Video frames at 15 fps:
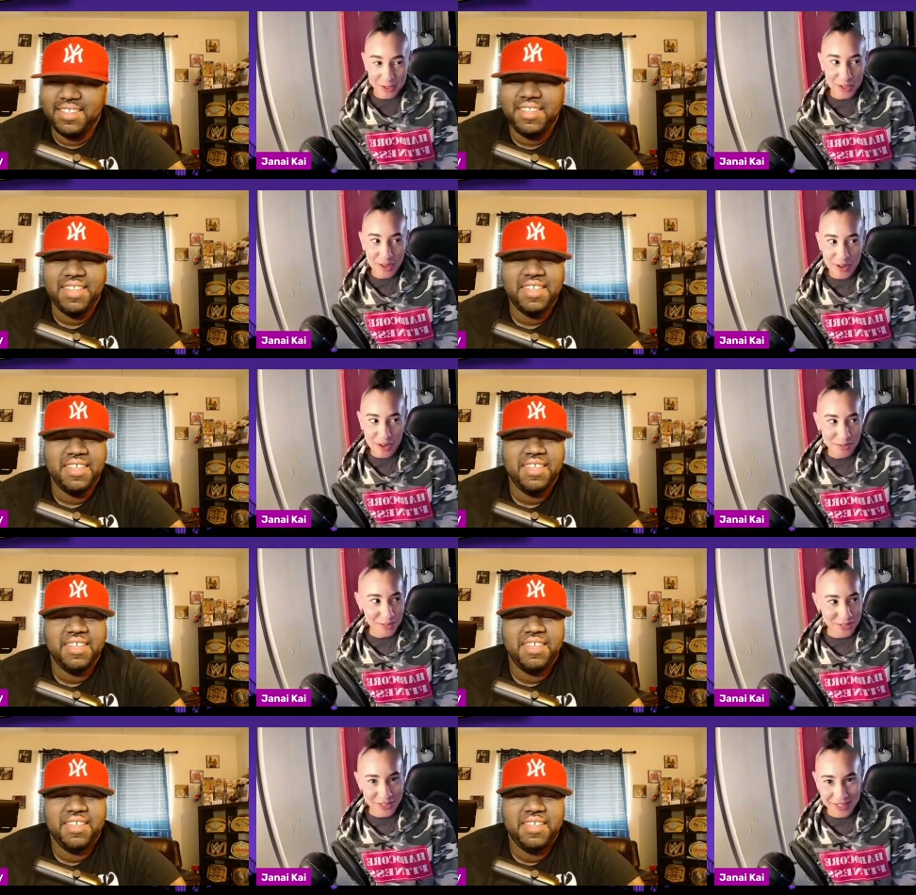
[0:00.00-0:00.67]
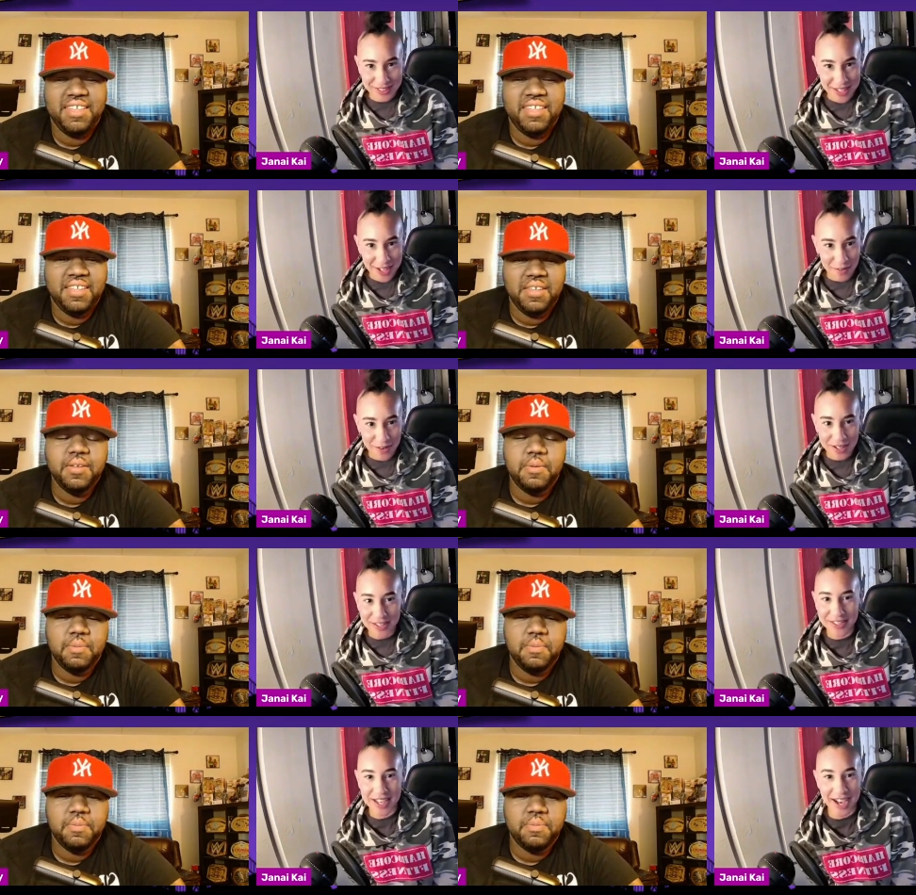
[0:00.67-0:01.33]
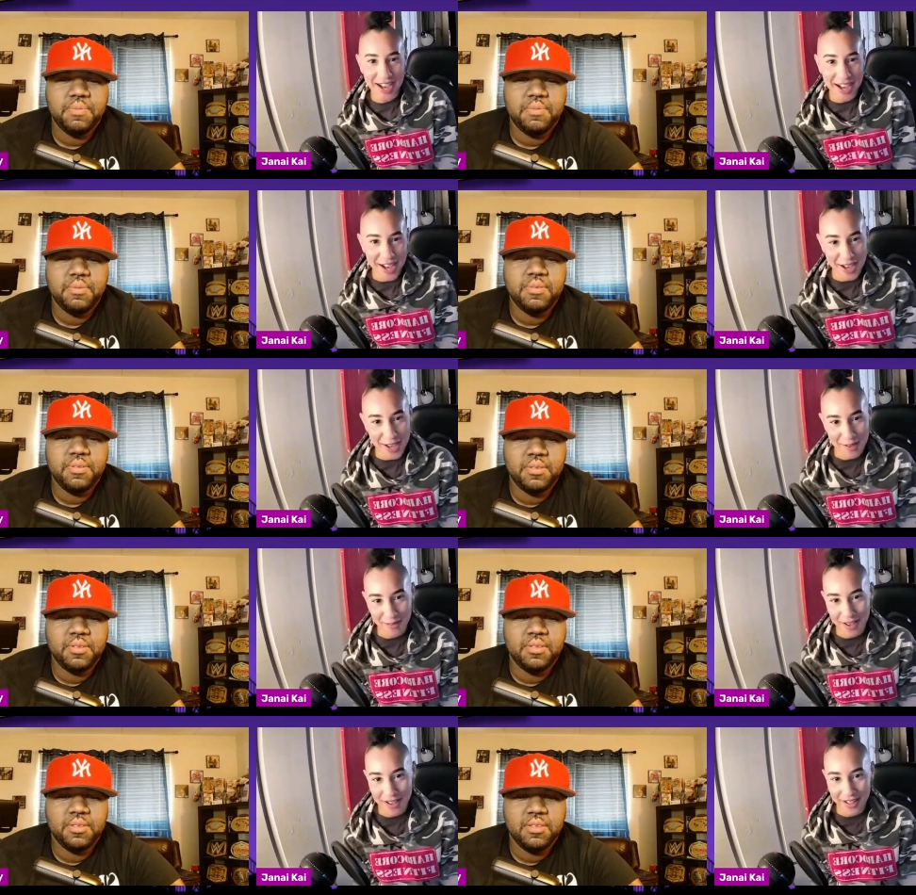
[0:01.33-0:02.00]
Speaker 1: sure.
Speaker 2: It was just that one time.
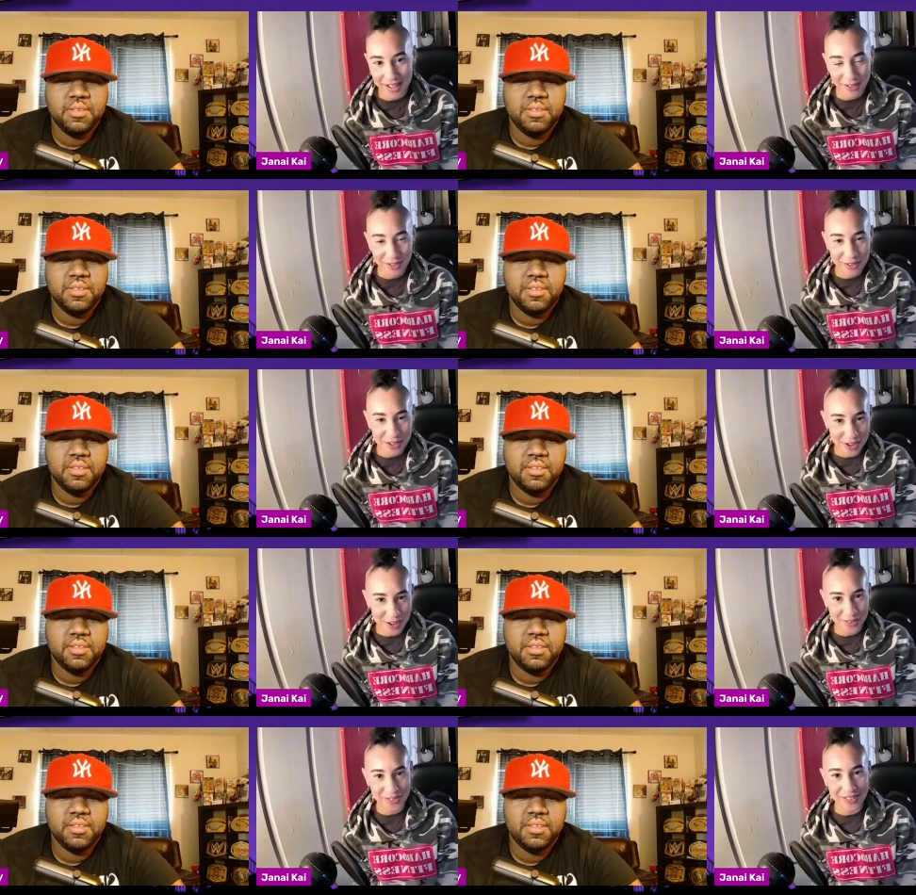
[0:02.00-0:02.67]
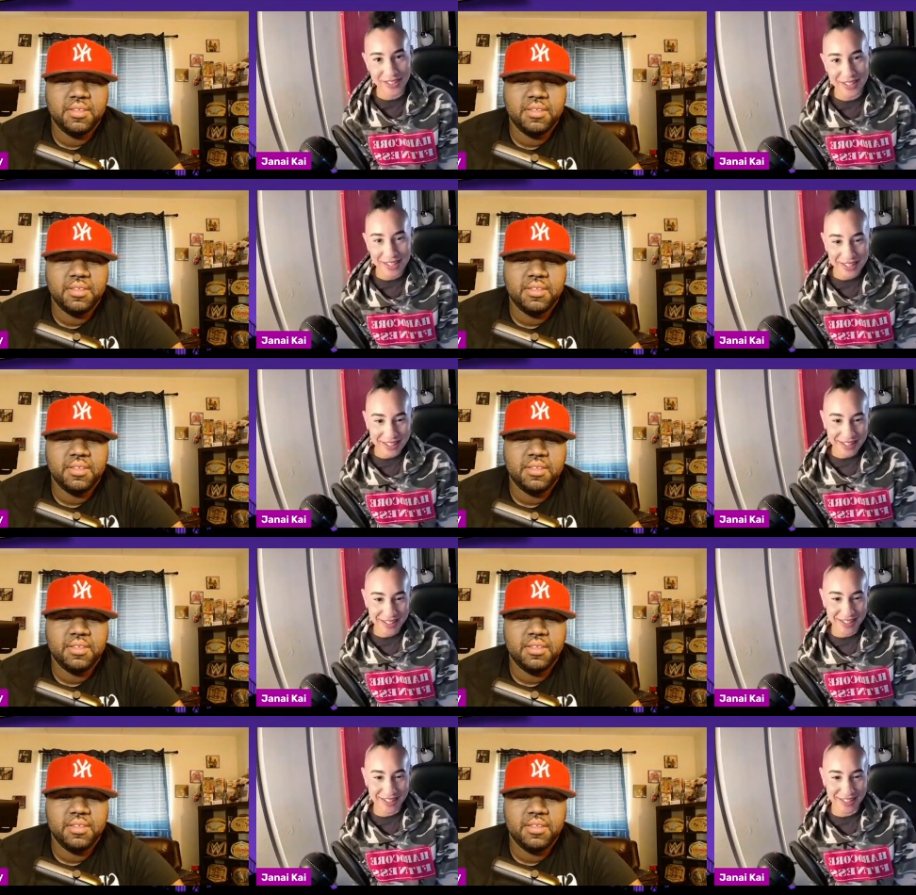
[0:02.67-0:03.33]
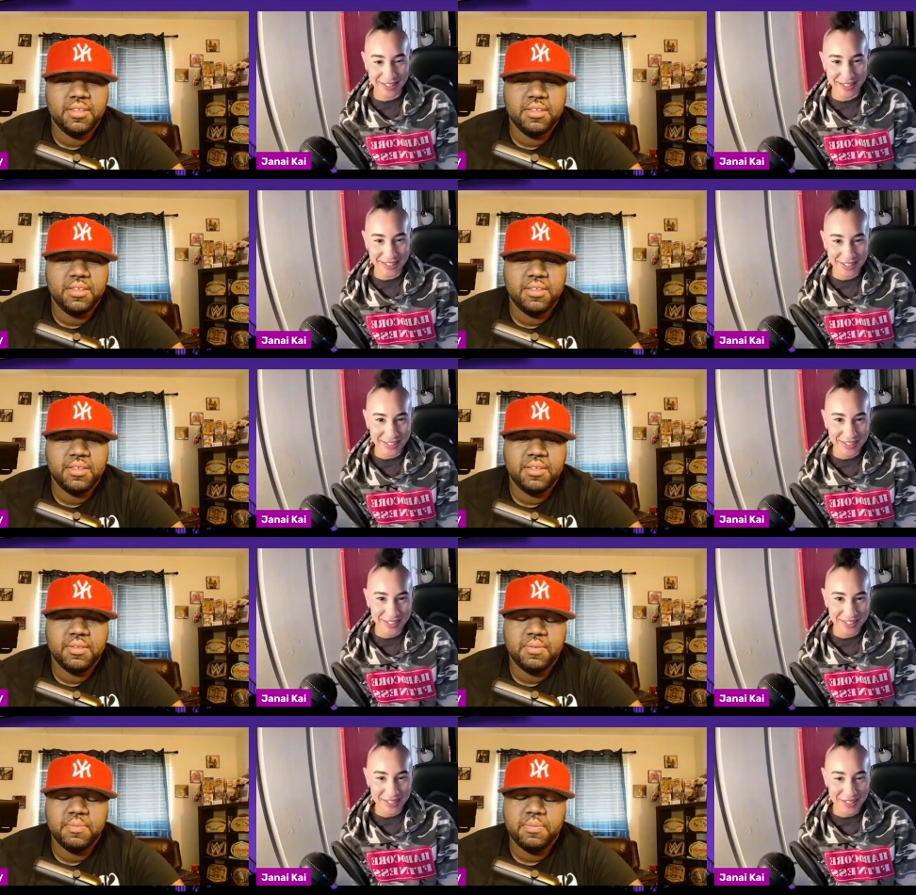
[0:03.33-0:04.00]
Mm-hmm. I, I mm-hmm. don't
Speaker 1: know.
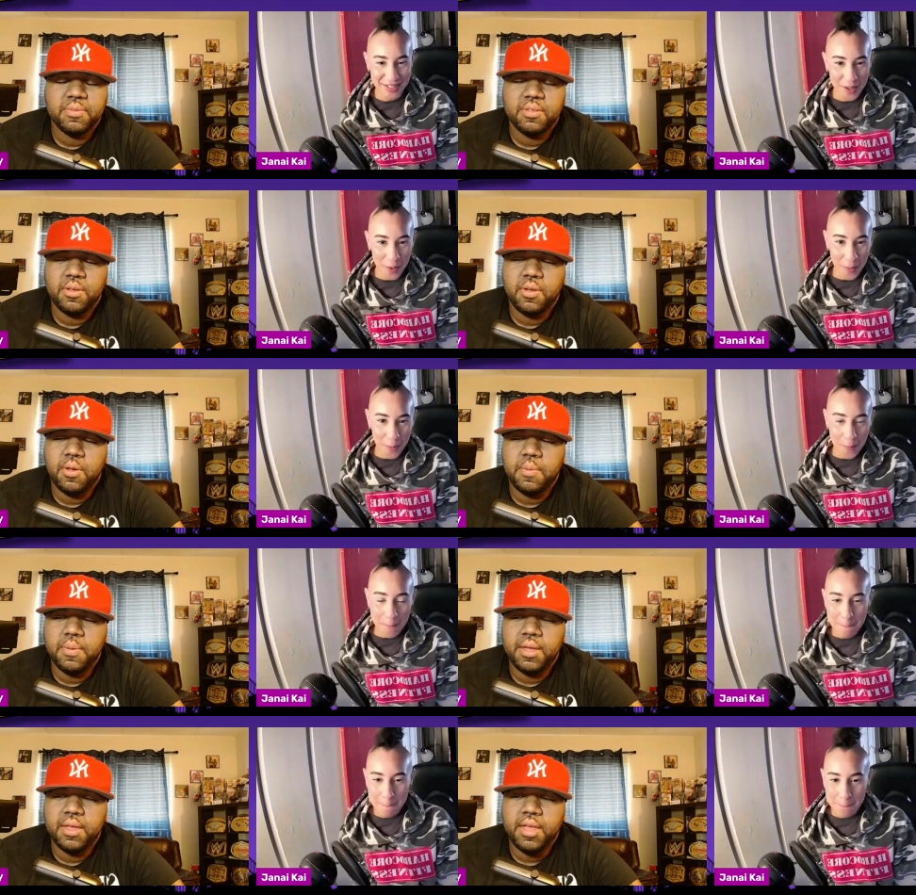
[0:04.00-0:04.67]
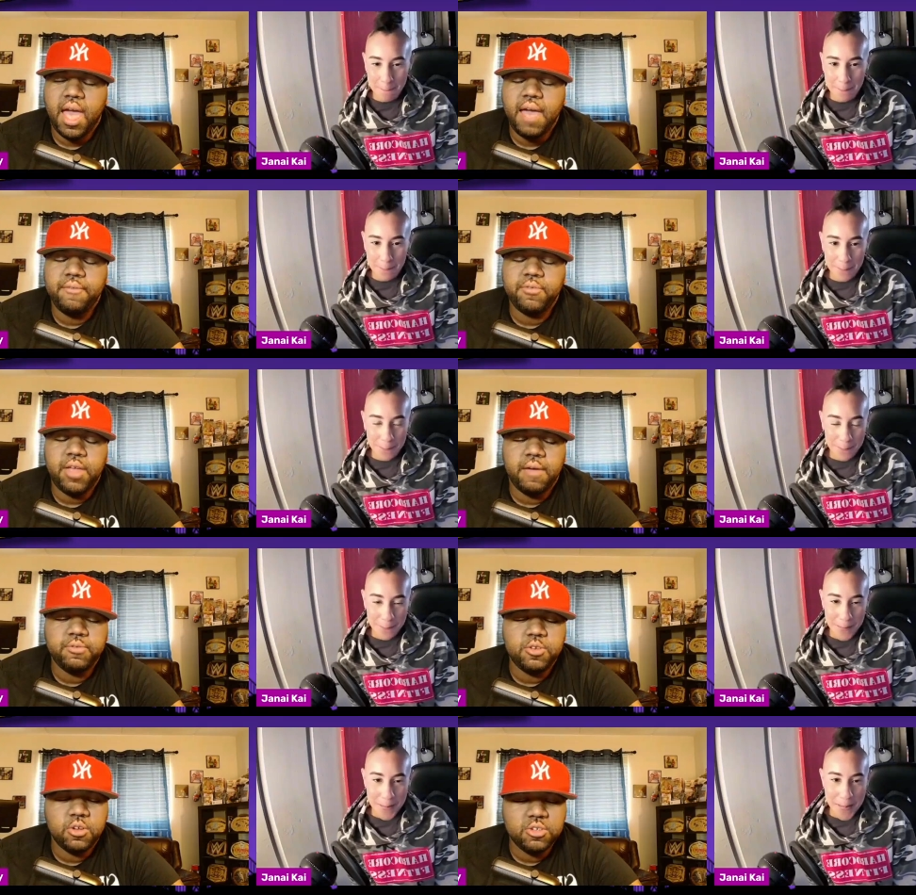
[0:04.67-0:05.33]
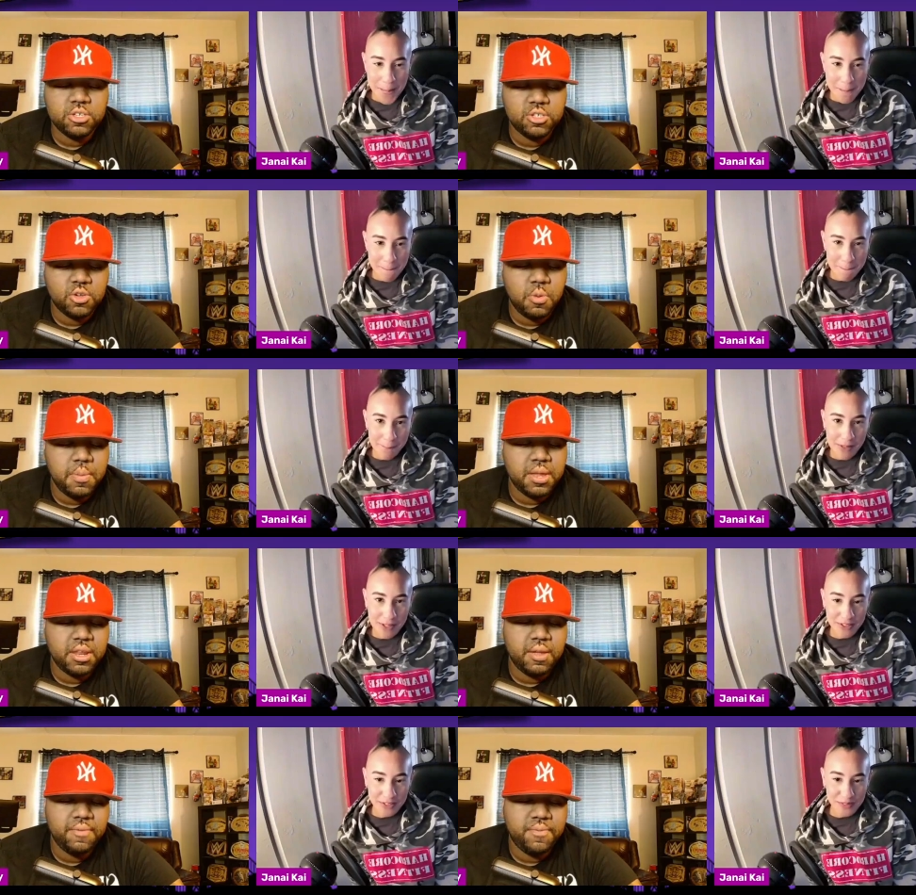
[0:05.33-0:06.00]
Oh man, I've I've talked to
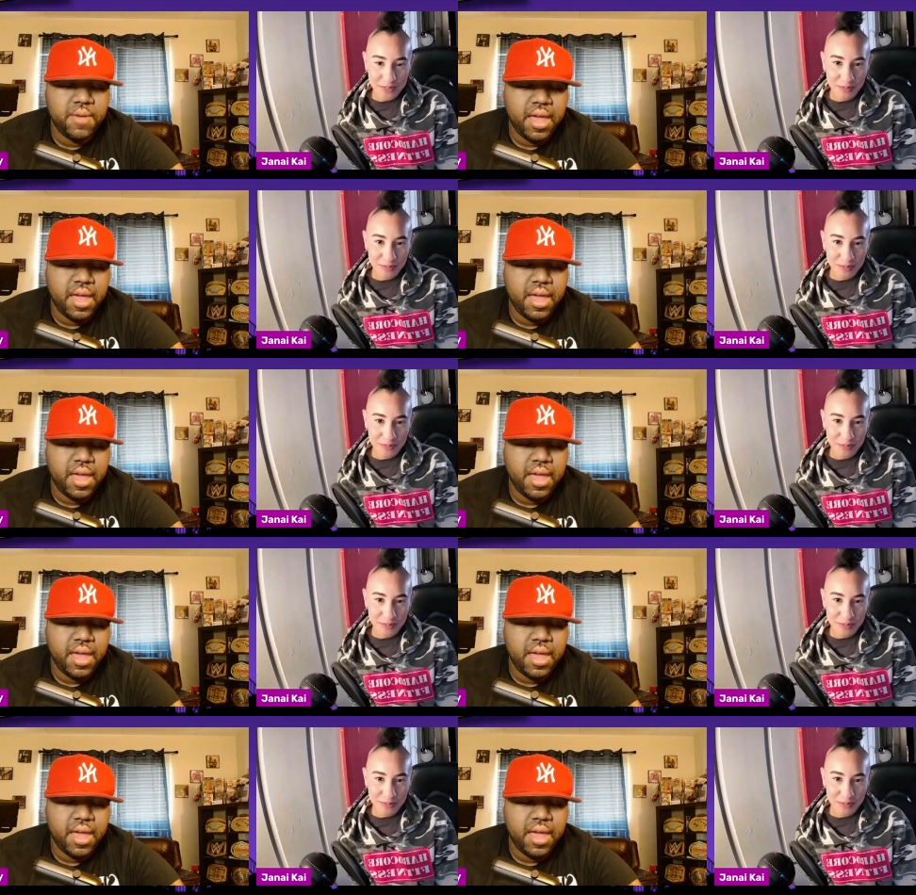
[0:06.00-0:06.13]
so many